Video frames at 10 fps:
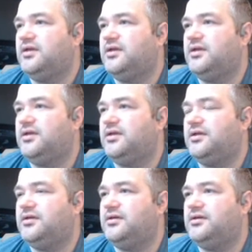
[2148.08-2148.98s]

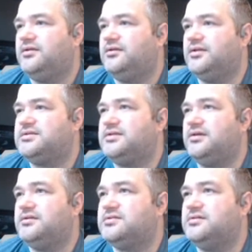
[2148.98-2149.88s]
And let's see
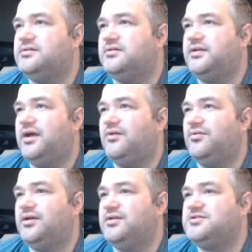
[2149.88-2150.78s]
here. So now we're
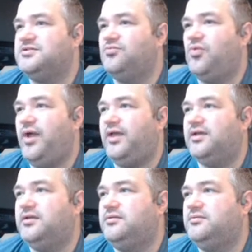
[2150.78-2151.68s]
going to zoom way
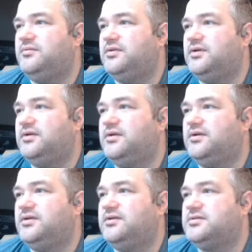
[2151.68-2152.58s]
in.
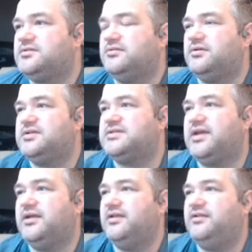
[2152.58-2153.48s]
So we're going to
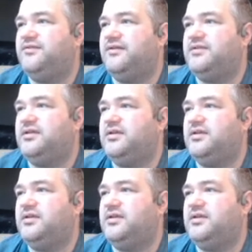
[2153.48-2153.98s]
scale it to 15.